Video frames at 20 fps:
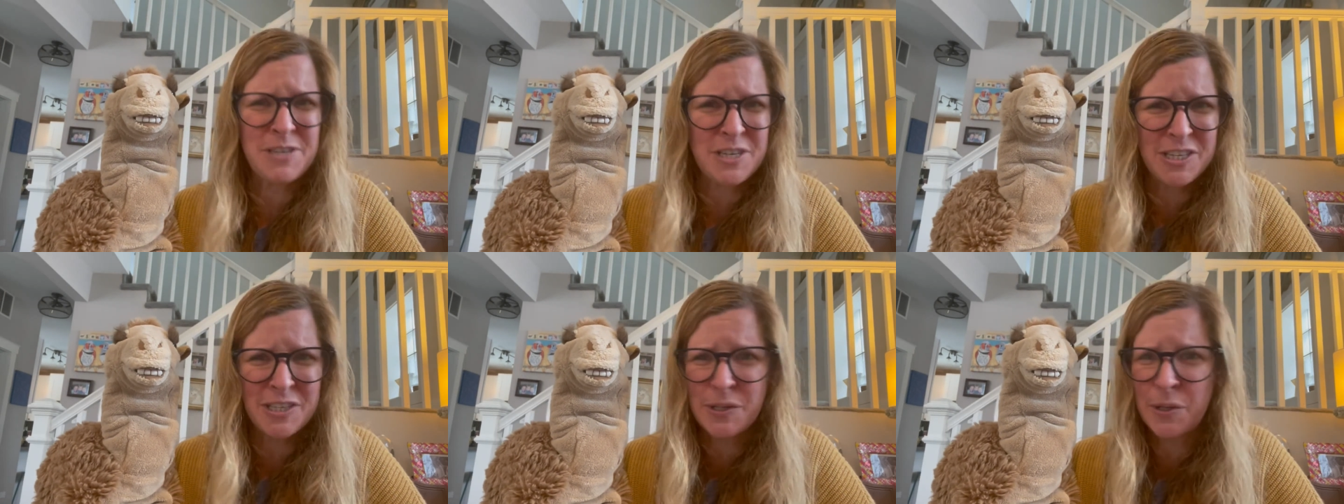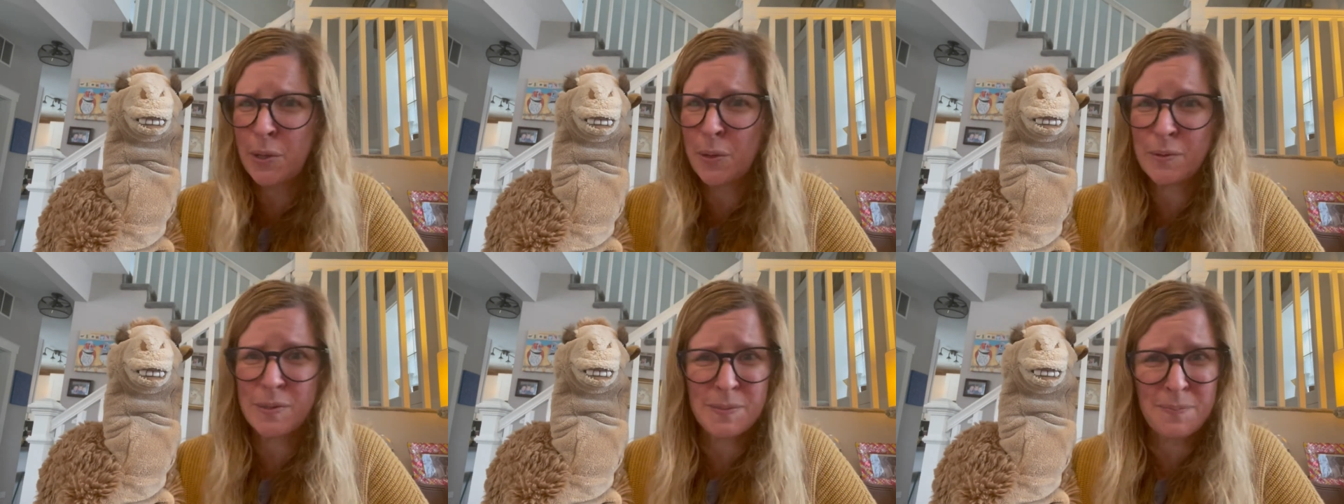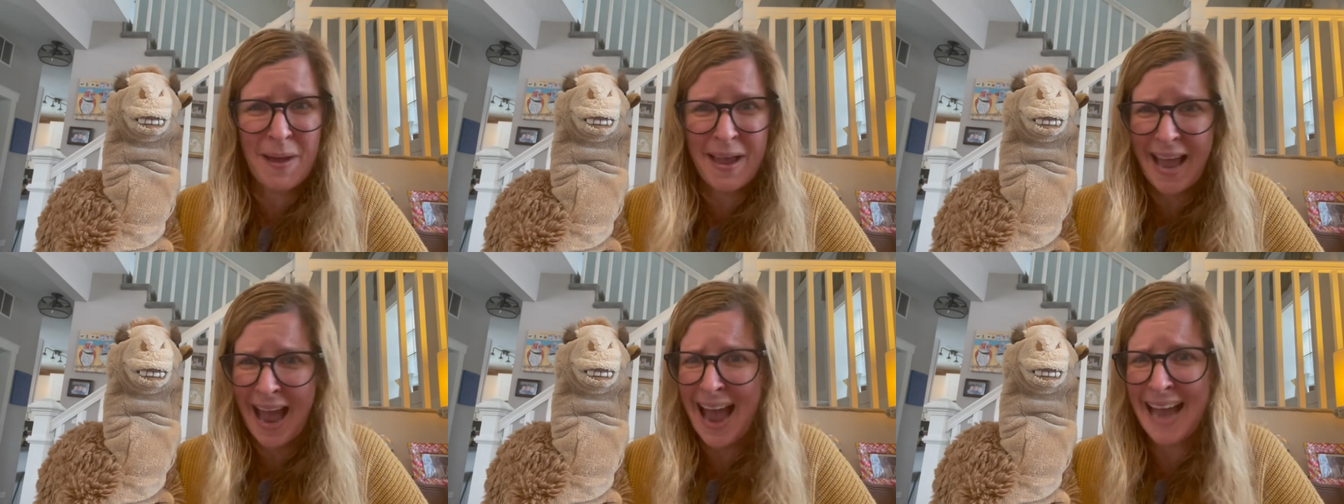just close
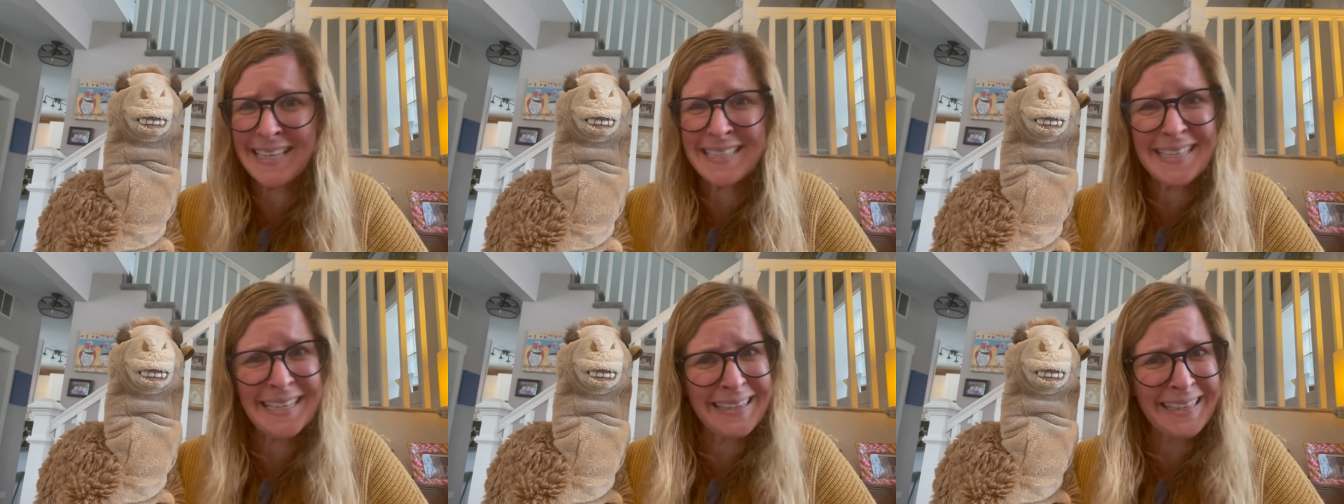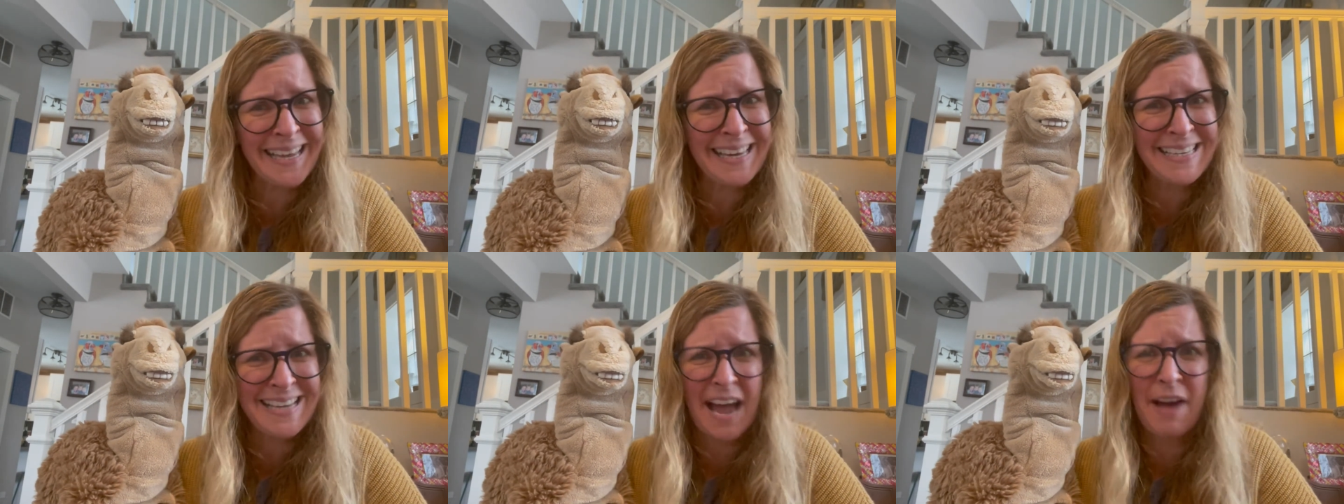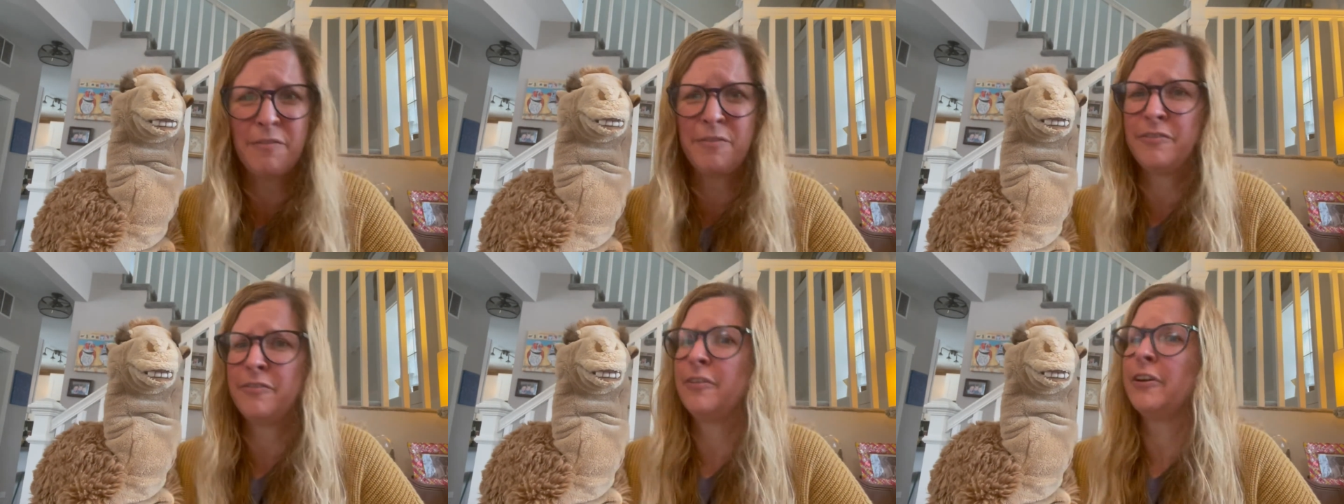my eyes and lay
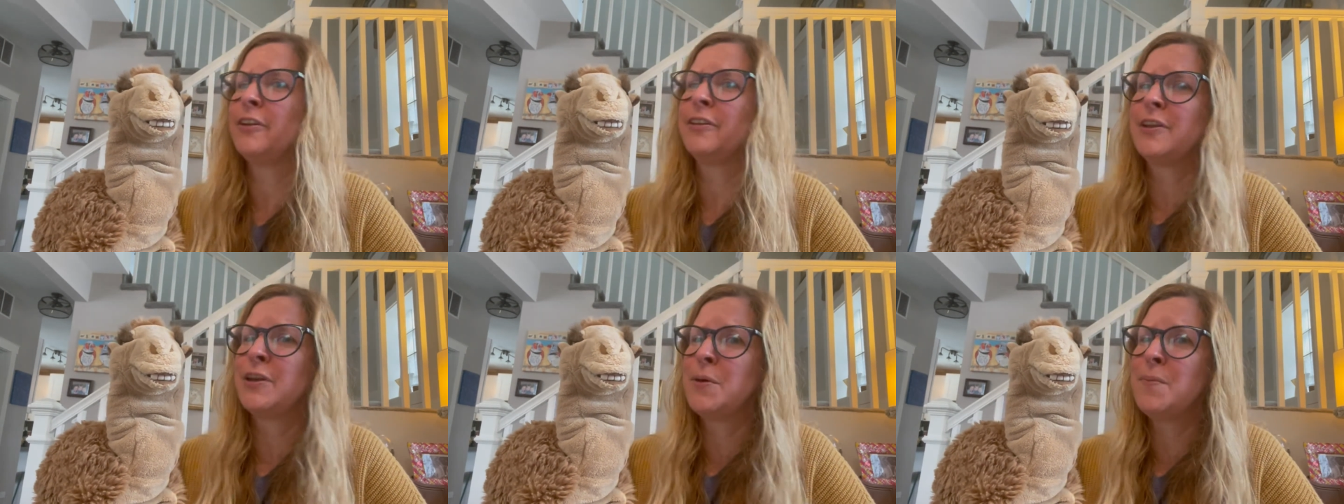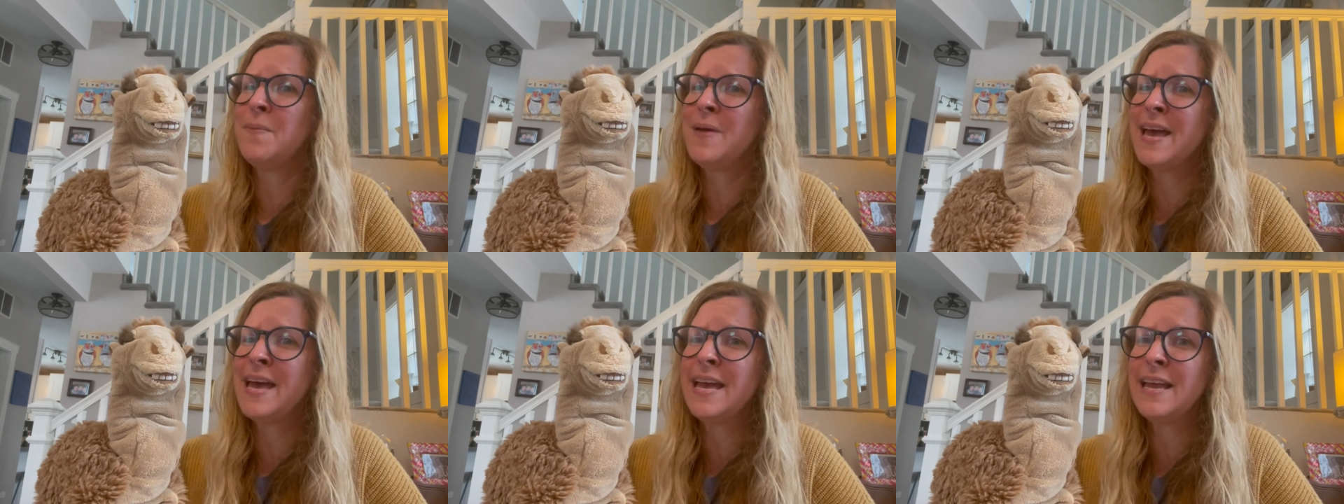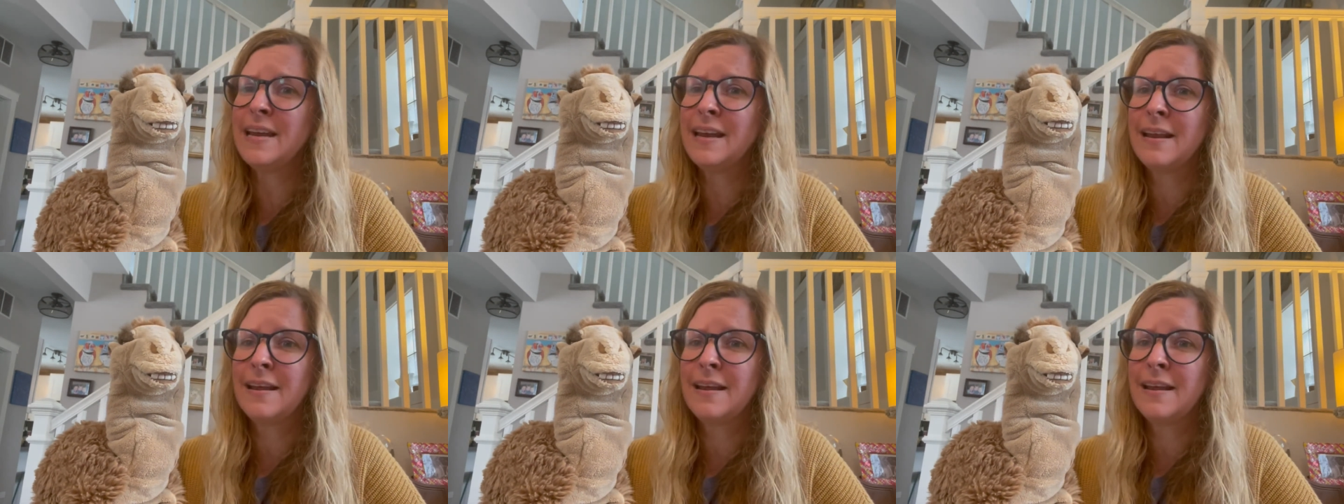down for a little bit.